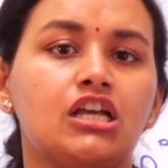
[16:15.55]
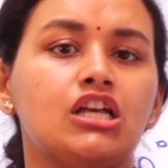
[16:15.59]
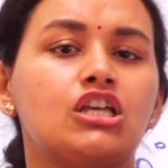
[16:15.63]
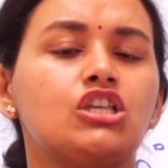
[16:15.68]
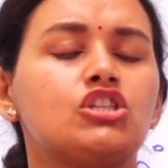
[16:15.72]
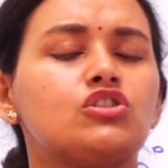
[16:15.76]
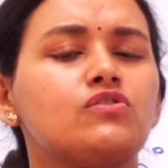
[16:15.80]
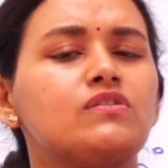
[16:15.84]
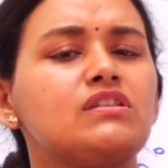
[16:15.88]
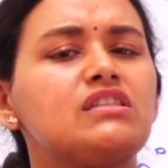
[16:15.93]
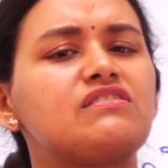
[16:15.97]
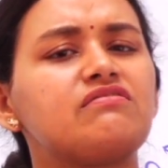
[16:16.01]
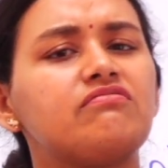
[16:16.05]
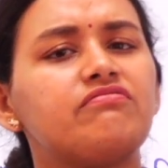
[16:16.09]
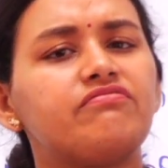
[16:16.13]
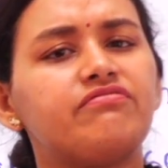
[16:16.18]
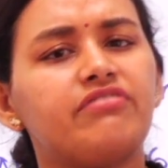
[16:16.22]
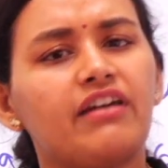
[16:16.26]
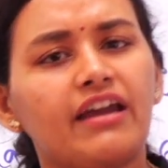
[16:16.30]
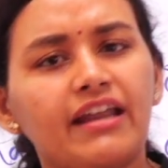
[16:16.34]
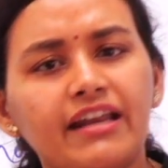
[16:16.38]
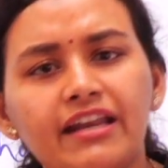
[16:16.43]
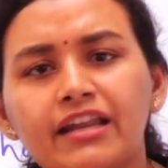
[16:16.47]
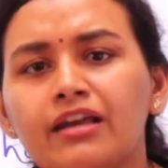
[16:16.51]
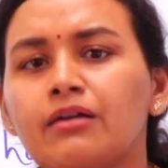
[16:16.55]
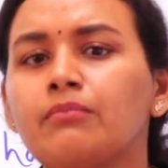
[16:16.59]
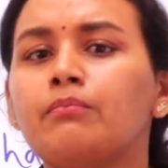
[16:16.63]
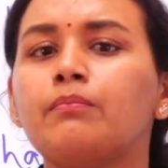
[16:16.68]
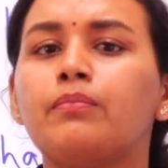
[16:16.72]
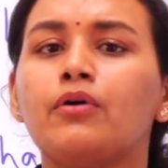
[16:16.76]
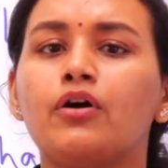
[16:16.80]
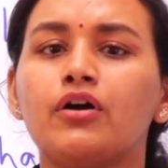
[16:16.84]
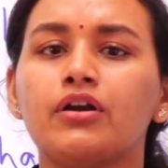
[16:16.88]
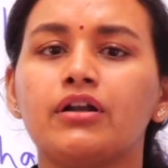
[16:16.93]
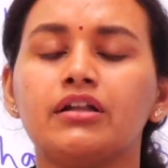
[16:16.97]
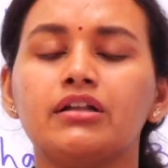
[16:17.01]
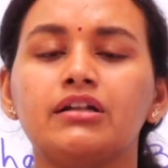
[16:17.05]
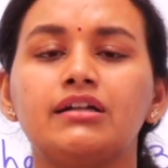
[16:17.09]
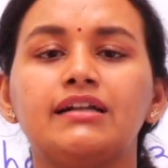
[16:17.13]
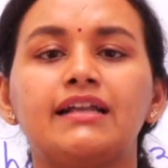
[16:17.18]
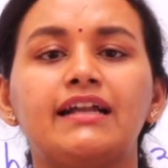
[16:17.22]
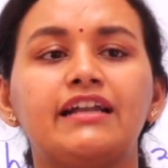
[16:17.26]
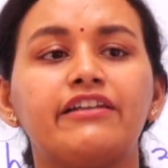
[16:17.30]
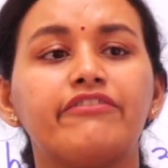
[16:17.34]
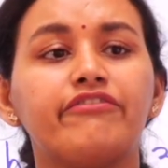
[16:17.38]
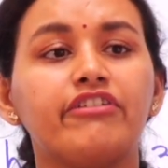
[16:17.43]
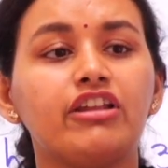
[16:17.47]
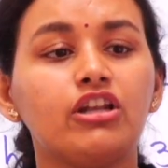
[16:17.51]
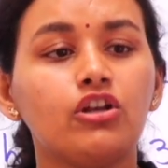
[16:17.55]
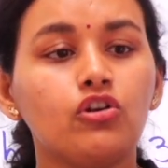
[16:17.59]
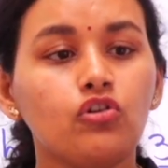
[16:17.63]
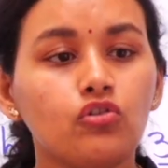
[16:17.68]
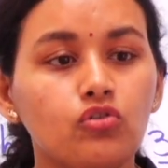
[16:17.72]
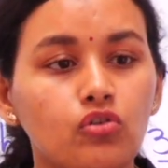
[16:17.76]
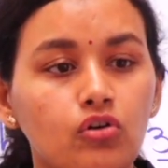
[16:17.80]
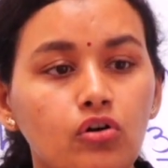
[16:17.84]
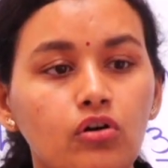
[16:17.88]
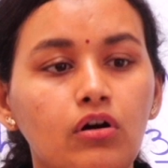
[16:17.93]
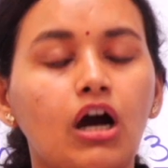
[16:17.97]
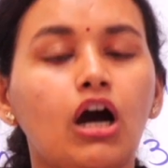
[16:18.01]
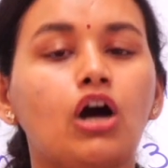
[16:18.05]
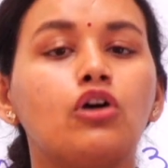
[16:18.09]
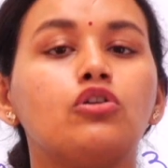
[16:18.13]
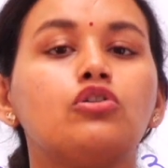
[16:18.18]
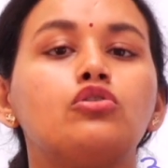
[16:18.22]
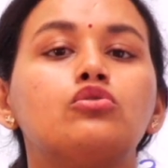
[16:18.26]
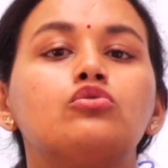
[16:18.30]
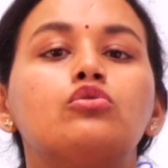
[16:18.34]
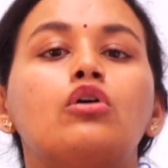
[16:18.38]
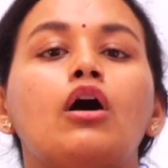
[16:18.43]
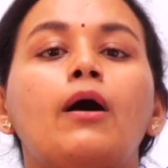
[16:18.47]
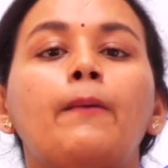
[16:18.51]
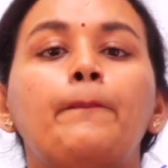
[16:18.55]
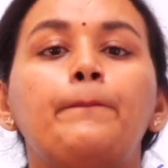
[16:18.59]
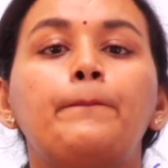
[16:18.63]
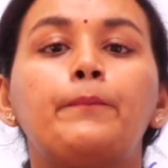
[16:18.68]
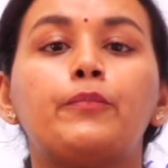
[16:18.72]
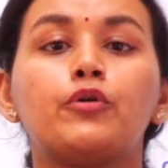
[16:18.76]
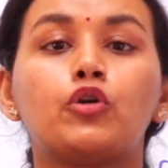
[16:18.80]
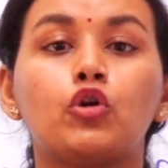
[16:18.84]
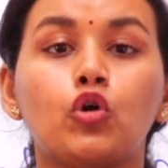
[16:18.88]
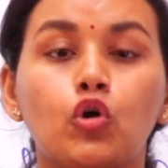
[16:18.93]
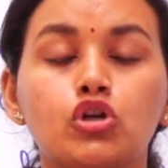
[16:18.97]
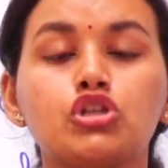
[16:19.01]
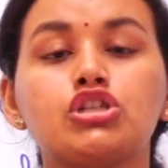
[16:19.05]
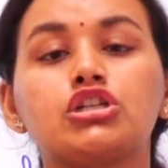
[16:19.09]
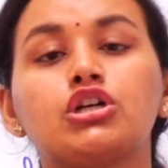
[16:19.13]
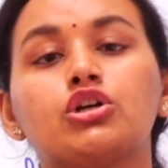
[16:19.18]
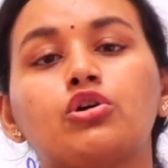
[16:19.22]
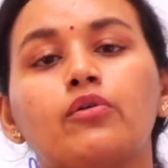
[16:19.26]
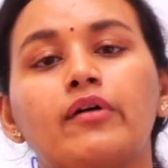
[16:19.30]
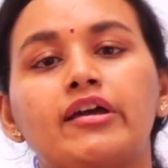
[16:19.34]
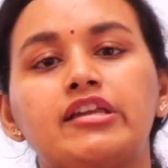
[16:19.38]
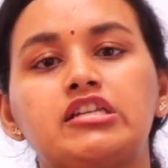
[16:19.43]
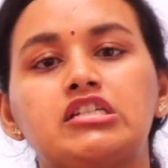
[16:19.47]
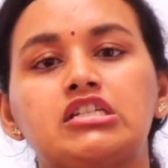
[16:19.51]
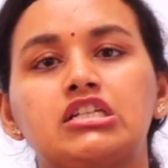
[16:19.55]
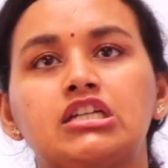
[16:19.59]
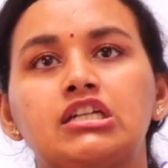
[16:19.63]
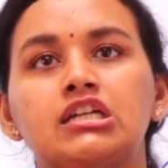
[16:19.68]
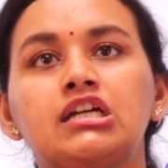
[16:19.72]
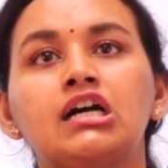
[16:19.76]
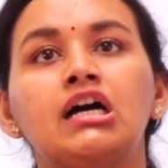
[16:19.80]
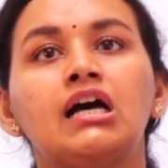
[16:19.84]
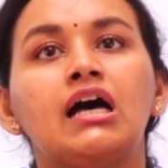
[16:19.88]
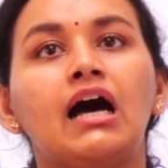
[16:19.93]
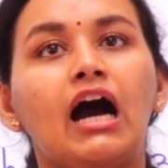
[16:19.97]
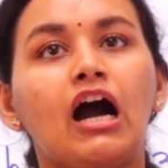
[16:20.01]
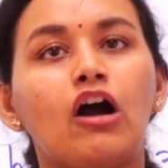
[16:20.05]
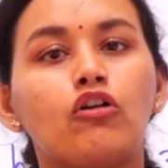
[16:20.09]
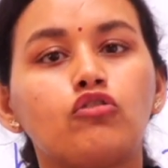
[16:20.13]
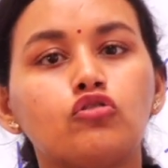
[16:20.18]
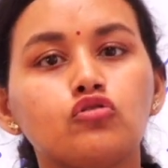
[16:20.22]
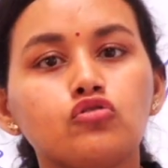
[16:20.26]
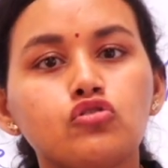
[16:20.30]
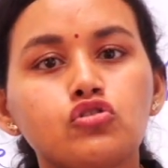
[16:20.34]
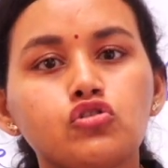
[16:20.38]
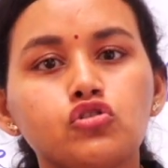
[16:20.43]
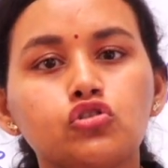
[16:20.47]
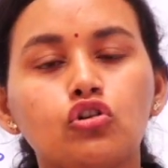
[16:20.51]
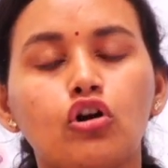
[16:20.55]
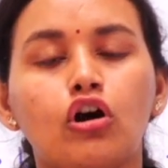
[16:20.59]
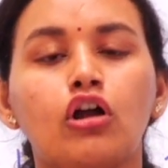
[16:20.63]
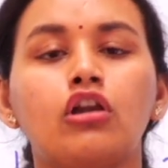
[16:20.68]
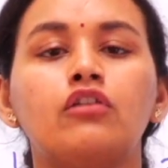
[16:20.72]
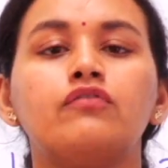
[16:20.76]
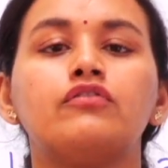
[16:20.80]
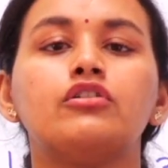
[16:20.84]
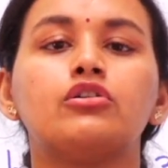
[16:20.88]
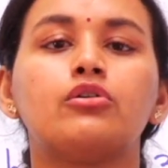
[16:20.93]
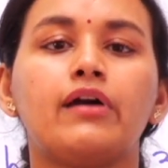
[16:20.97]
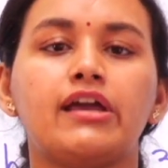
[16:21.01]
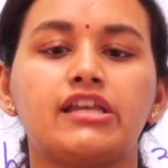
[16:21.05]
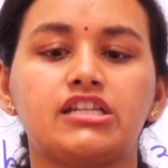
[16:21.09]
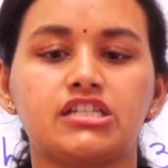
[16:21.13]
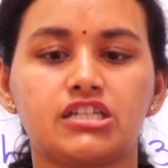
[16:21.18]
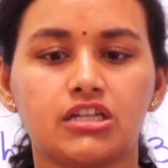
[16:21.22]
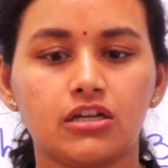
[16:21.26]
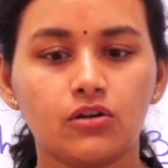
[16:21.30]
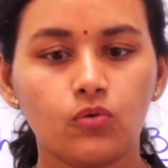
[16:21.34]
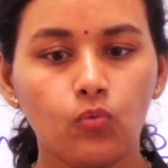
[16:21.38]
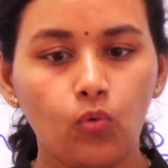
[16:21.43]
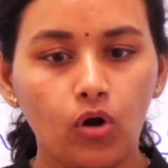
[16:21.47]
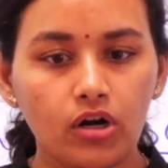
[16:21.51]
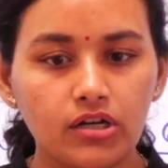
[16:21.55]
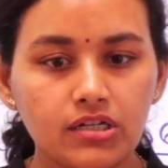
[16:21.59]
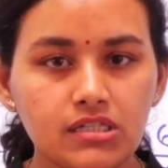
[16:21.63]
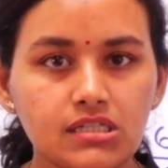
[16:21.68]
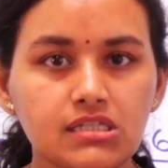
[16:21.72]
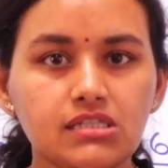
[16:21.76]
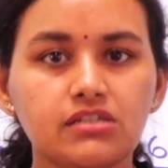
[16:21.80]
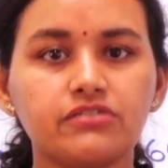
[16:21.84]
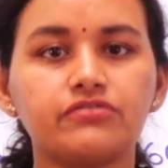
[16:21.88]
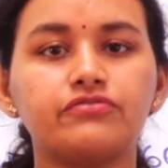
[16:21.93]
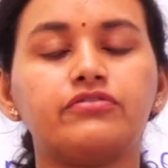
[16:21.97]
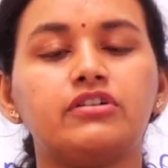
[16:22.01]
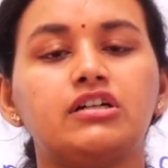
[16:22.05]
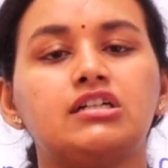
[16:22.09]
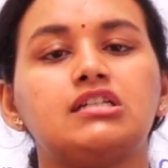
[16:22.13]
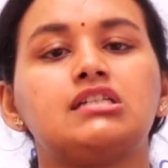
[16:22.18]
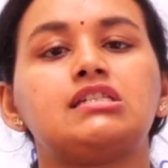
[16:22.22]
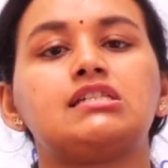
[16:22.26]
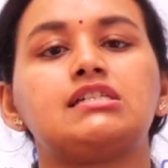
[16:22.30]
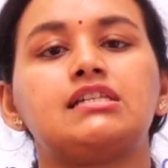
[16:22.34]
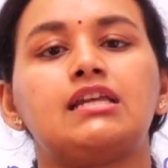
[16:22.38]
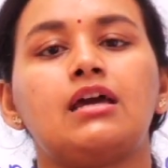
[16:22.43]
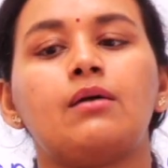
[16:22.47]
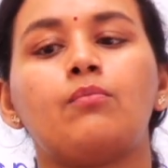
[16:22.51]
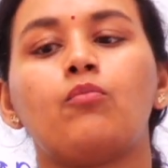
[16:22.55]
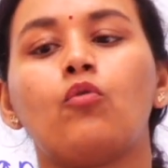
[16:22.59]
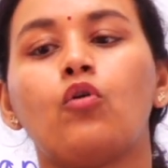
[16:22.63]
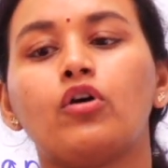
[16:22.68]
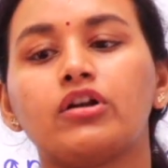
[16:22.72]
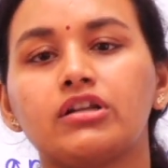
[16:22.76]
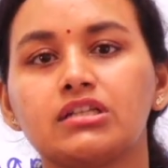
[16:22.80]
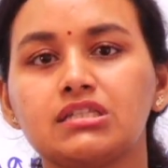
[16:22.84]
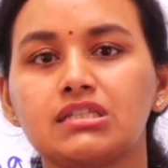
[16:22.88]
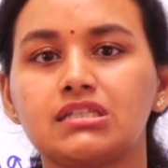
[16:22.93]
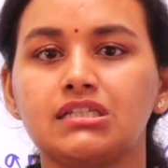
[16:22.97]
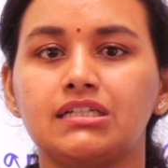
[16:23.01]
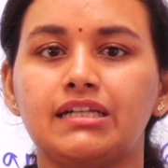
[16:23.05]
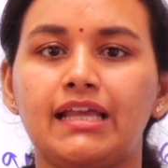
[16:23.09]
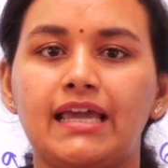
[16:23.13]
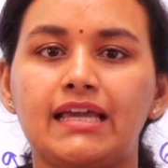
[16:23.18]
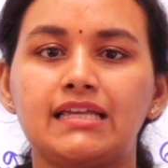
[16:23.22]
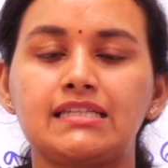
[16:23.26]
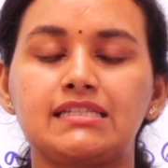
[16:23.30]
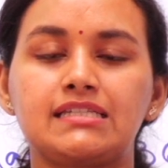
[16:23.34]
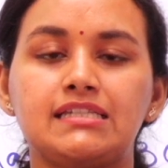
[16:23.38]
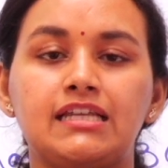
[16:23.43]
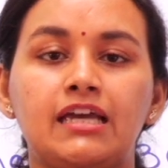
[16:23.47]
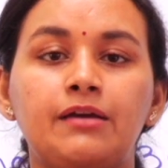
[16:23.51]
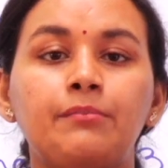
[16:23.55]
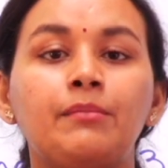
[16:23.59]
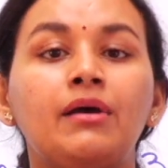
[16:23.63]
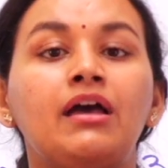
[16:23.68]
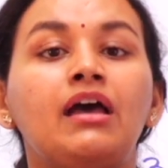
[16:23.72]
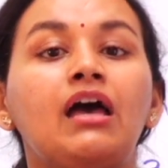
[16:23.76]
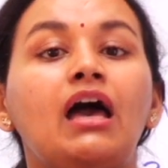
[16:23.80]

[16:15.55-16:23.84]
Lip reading: So it's very important that we know how to approach a question, how to solve a question, what is the first step, what is the next step,